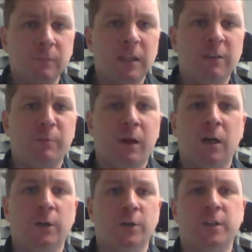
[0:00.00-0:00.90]
Give them a
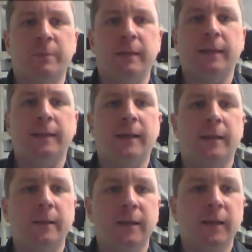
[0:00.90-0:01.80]
hug or something like
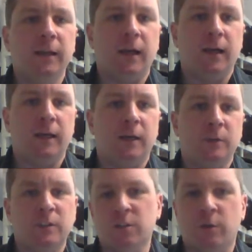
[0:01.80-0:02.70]
that,
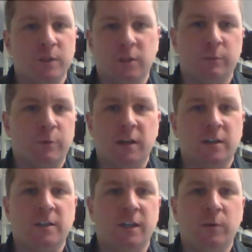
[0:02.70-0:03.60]
which is always a good
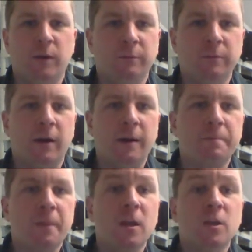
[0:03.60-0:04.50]
practice anyway. All right,
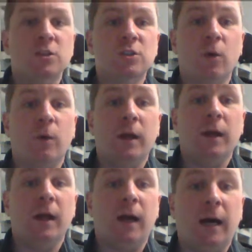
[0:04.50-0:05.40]
so
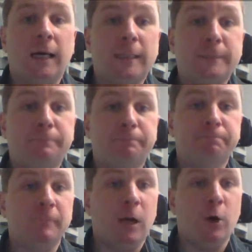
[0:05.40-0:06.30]

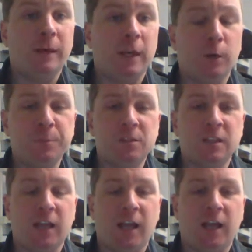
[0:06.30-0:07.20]
I hope that helps,
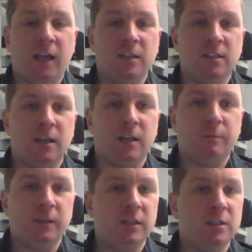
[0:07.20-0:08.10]
and
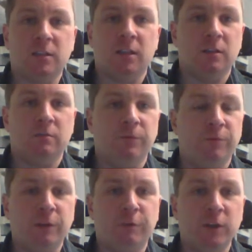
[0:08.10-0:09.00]
please
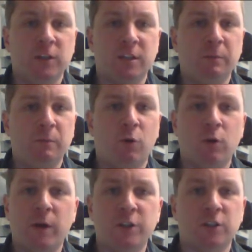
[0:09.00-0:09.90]
feel free to send me more
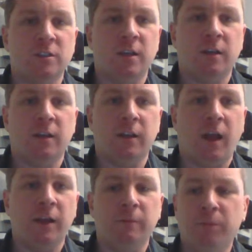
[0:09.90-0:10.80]
questions.
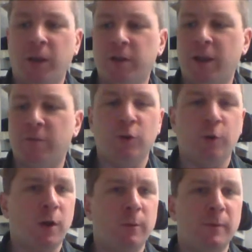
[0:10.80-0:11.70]
I have no
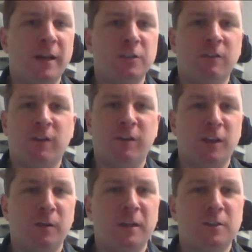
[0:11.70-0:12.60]
problem answering. If I
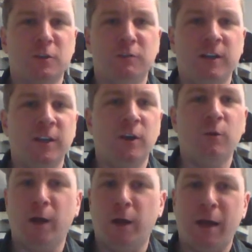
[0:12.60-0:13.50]
think it makes a good
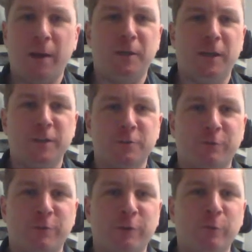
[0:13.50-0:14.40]
video, I'm happy to answer it
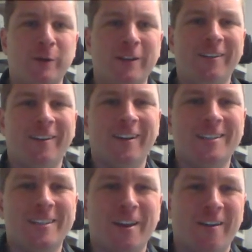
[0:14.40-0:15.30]
for everybody. All
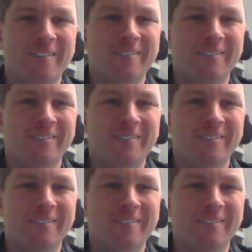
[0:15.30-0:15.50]
right, take care.